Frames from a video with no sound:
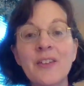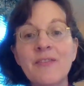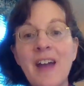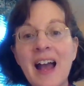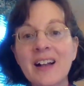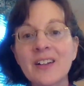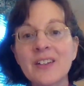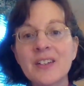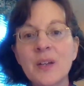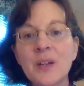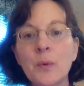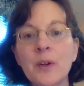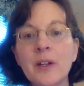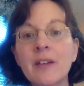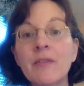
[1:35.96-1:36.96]
The
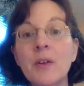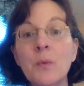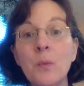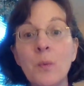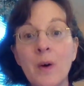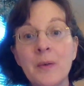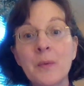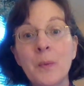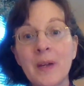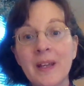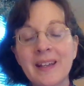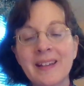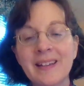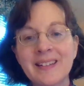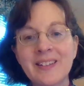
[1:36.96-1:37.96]
faculty were given 1
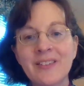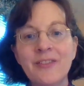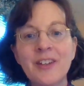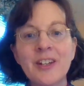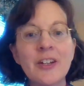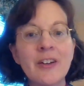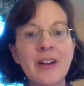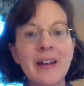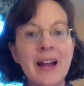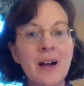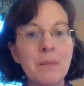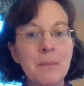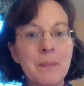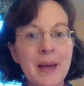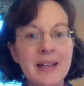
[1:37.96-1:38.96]
week to figure out
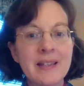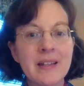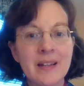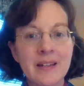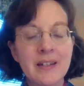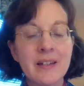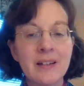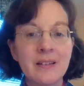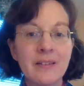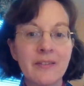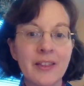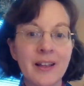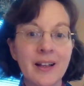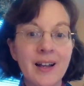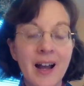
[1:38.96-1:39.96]
how best to
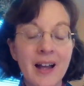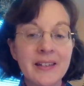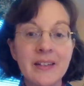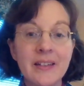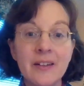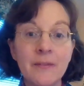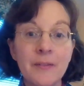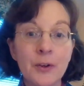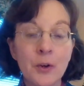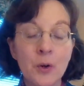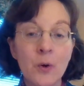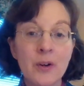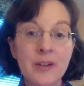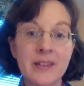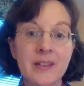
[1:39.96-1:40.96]
deliver the content of their
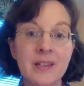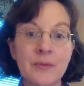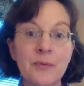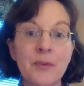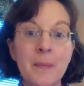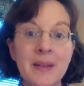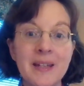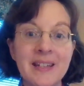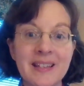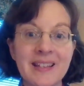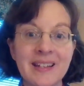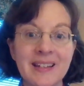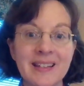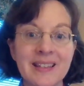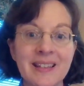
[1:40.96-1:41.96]
courses from a
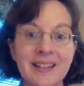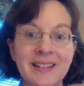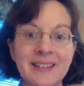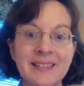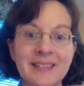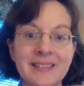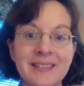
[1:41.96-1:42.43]
distance.